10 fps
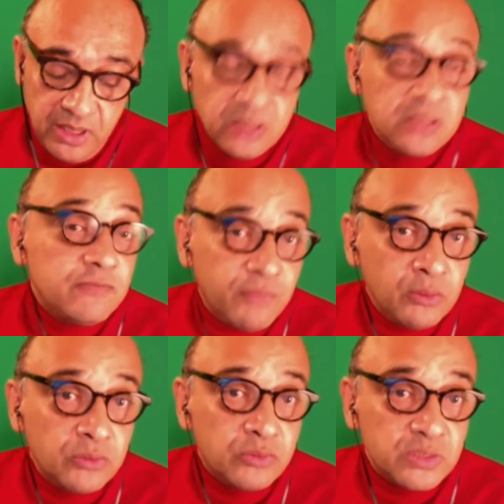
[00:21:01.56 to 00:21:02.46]
the
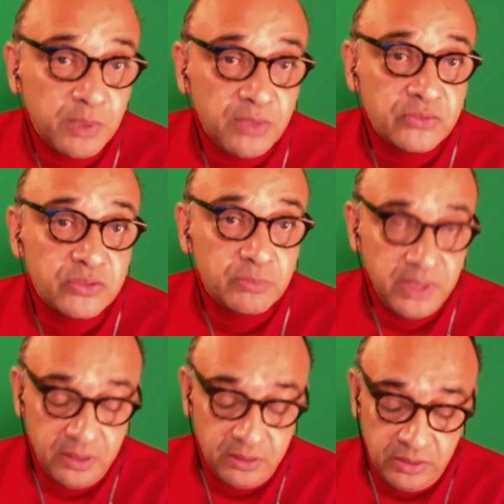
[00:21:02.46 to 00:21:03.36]
default response to
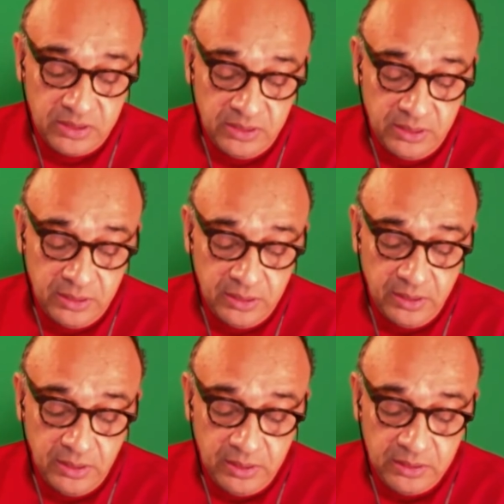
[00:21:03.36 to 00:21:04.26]
being trusted
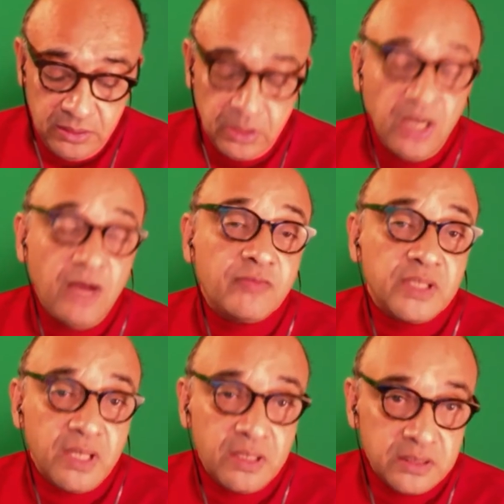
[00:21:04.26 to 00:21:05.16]
is to look after
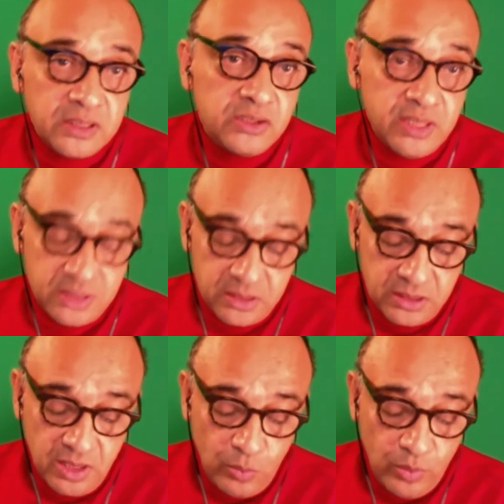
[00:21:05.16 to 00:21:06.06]
the other's
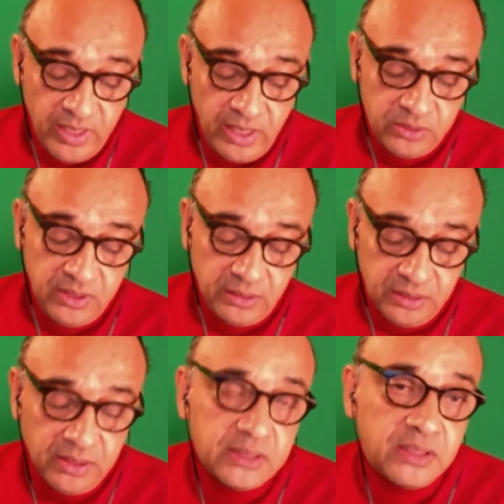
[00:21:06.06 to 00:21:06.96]
interests without
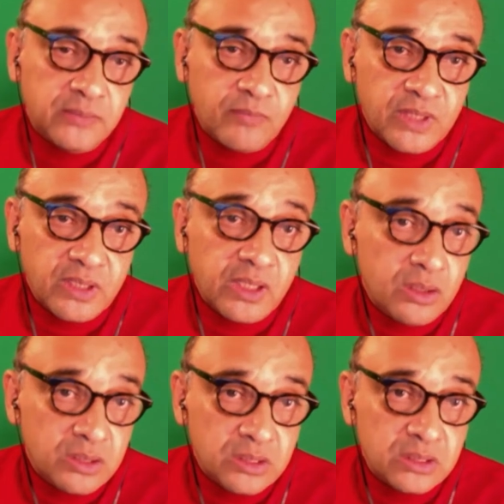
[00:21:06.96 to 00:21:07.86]
calculating the
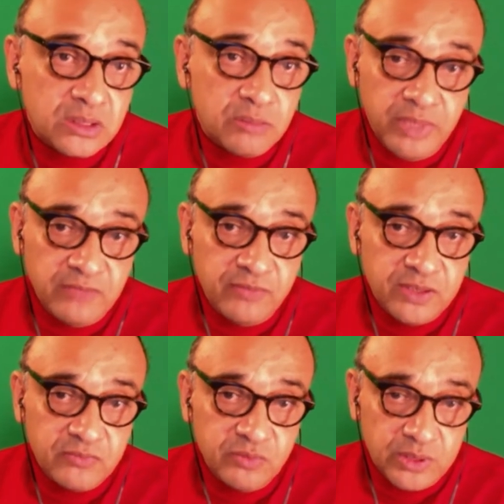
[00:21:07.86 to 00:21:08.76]
costs and
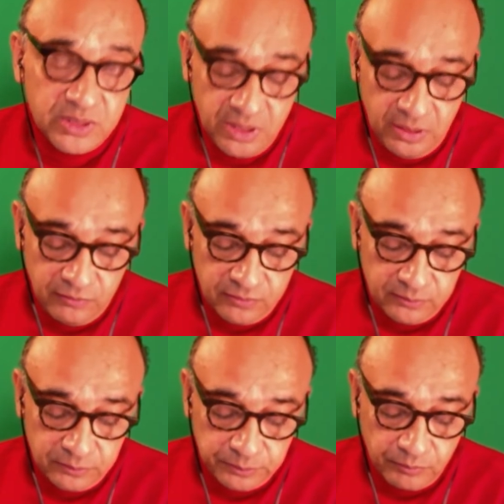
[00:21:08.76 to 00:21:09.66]
benefits for oneself.
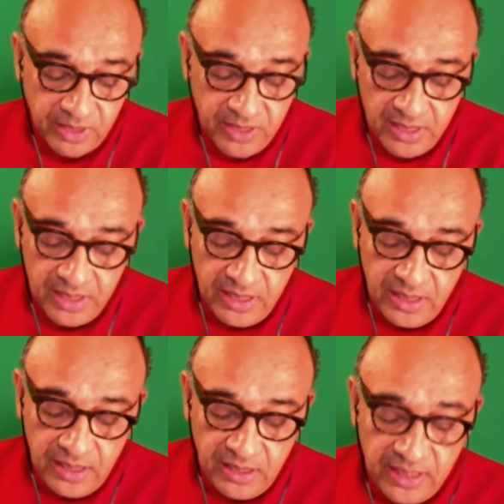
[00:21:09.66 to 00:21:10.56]

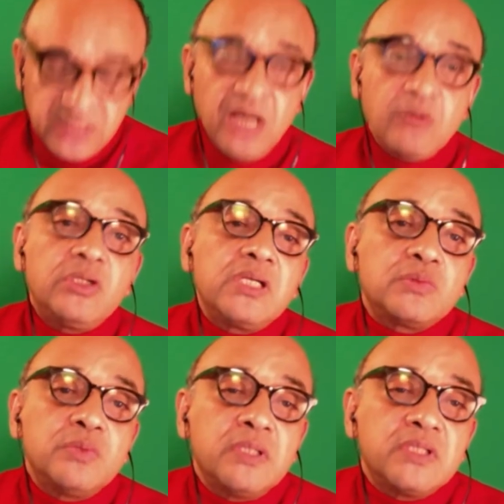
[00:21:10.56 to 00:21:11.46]
That's how
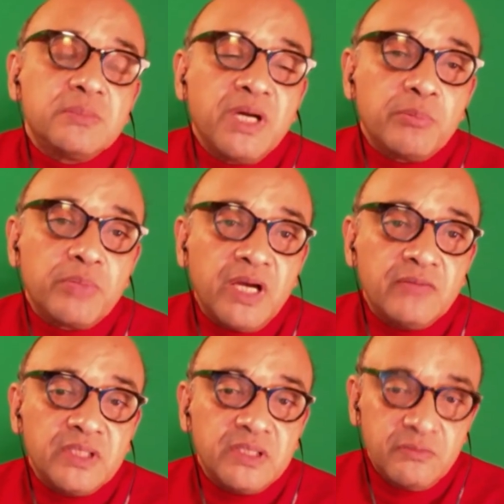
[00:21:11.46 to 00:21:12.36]
trust works among
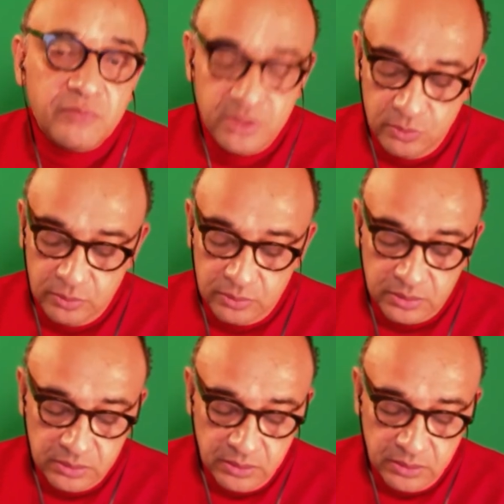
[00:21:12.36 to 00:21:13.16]
private individuals.